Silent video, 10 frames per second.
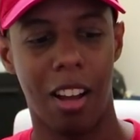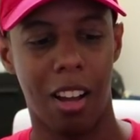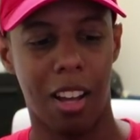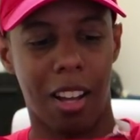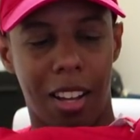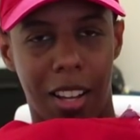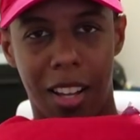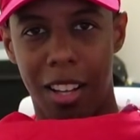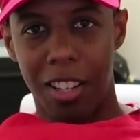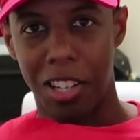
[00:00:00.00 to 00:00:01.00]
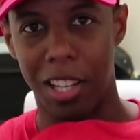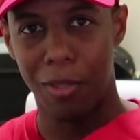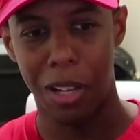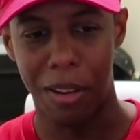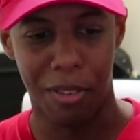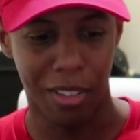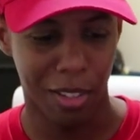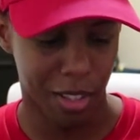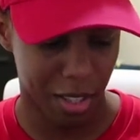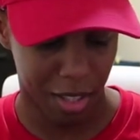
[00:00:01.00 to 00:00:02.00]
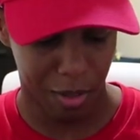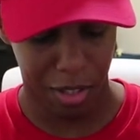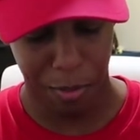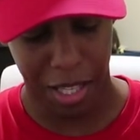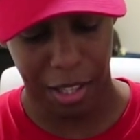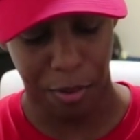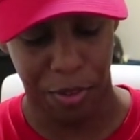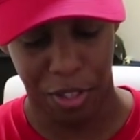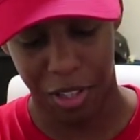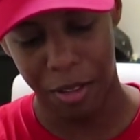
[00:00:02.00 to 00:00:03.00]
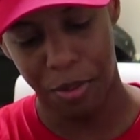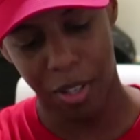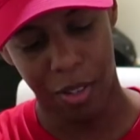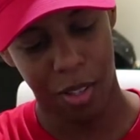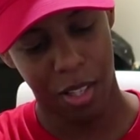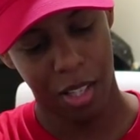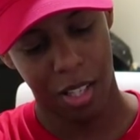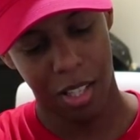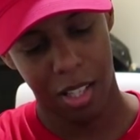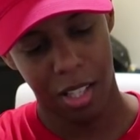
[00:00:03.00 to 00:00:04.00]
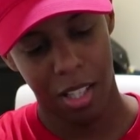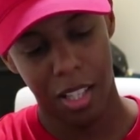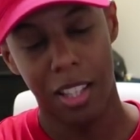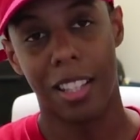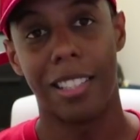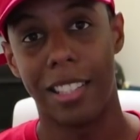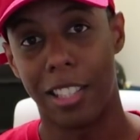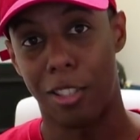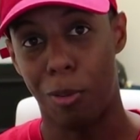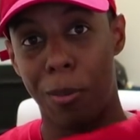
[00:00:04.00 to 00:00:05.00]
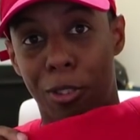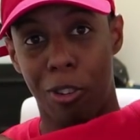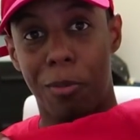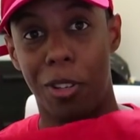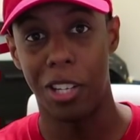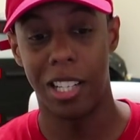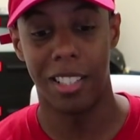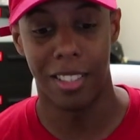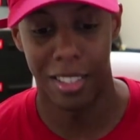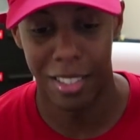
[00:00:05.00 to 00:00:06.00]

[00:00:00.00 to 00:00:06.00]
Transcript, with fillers: uh, hoodie, whatever. Let me get the official name for you. This is the Supreme Script hooded